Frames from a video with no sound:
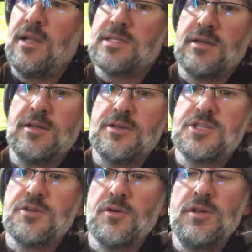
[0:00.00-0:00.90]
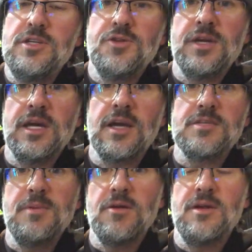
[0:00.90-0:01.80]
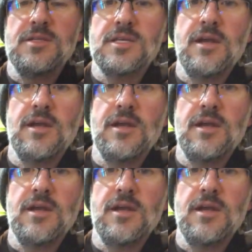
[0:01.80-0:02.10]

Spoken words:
it's going to destroy the drinking experience